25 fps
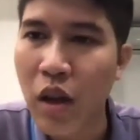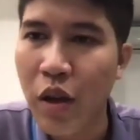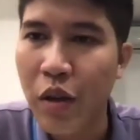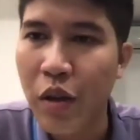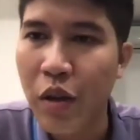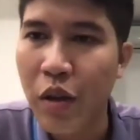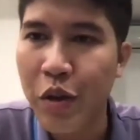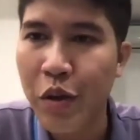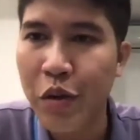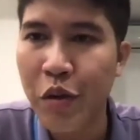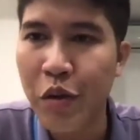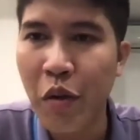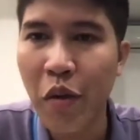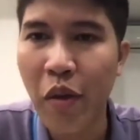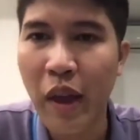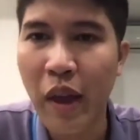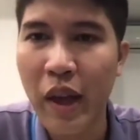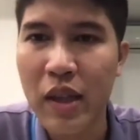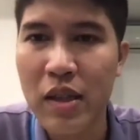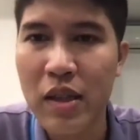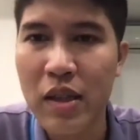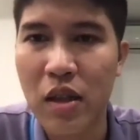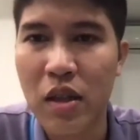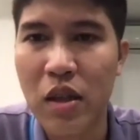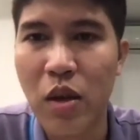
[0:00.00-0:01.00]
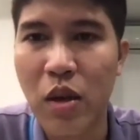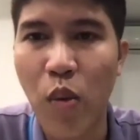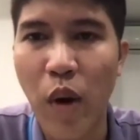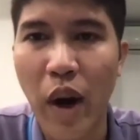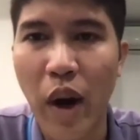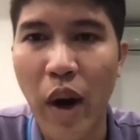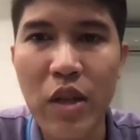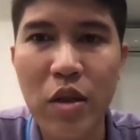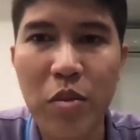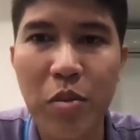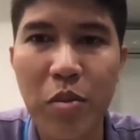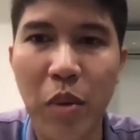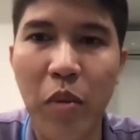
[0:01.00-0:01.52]
do you think the way
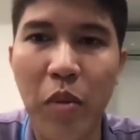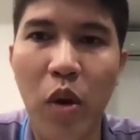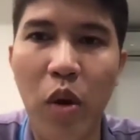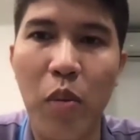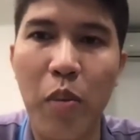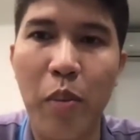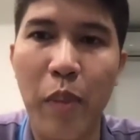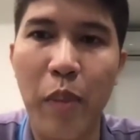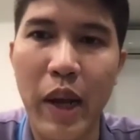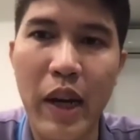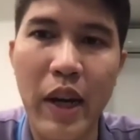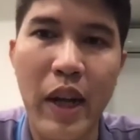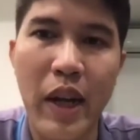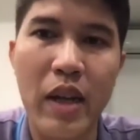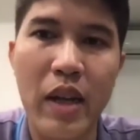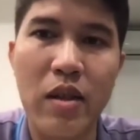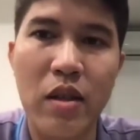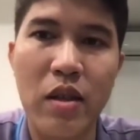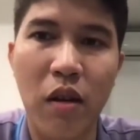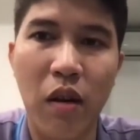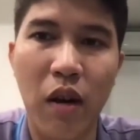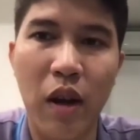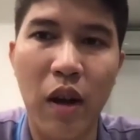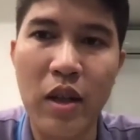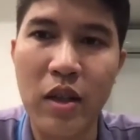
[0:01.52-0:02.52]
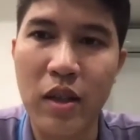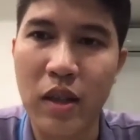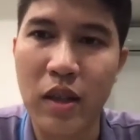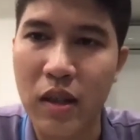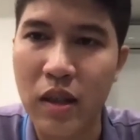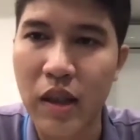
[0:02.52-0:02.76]
to promote bean installation